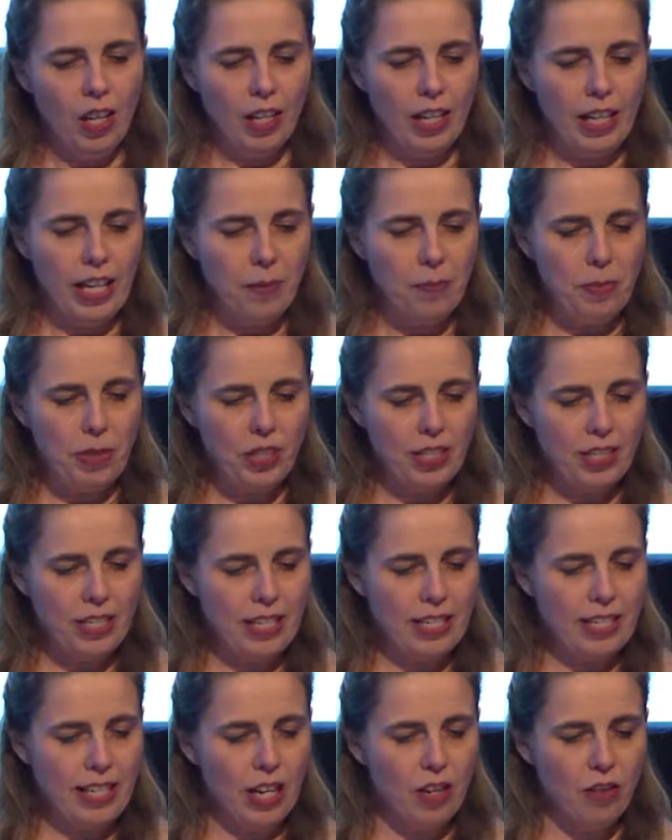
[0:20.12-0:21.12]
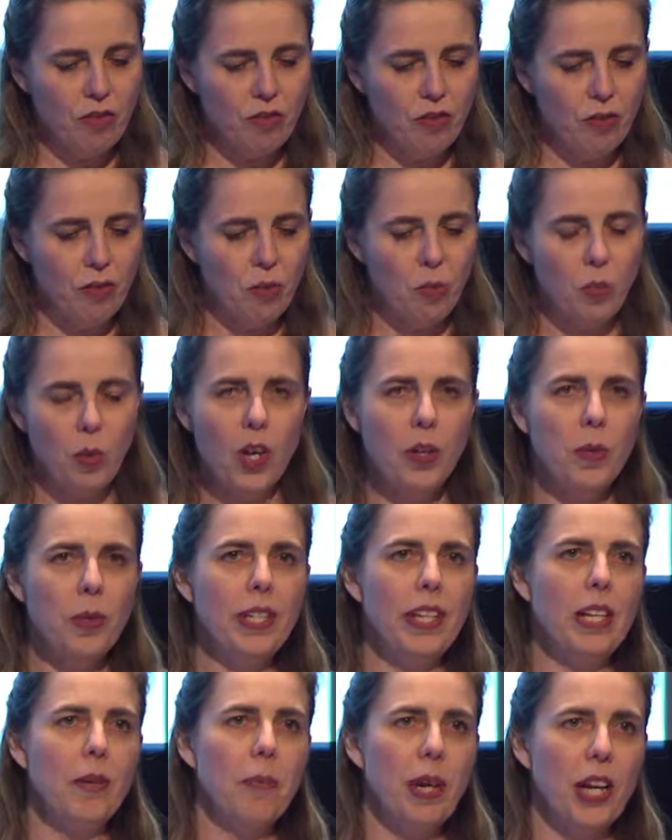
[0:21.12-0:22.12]
Okay, but just to start off, why do
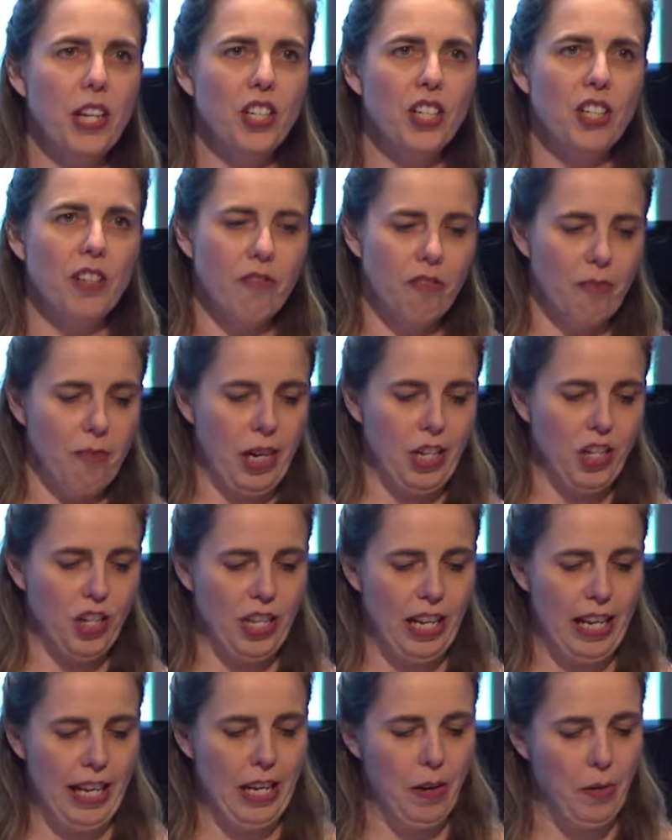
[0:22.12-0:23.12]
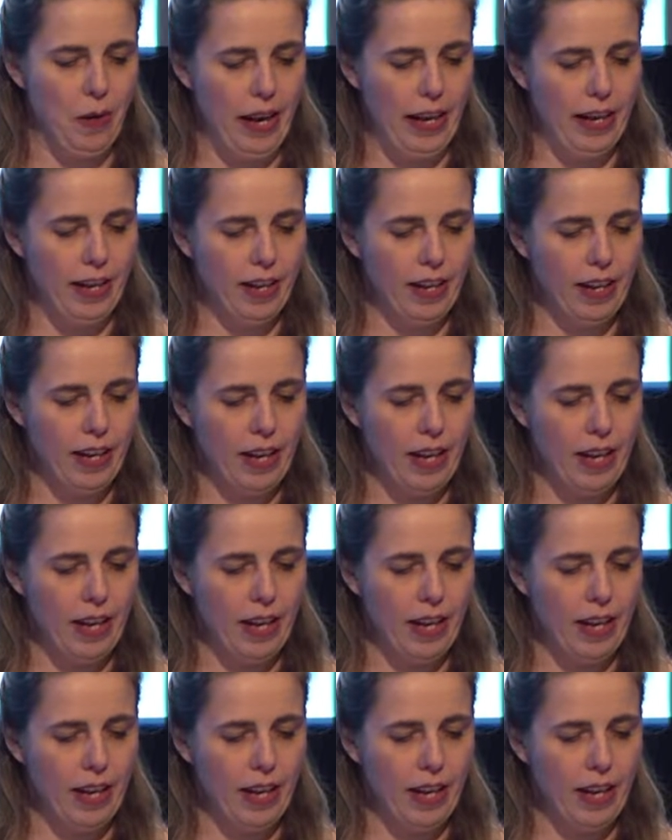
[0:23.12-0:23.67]
we need patient information anyway?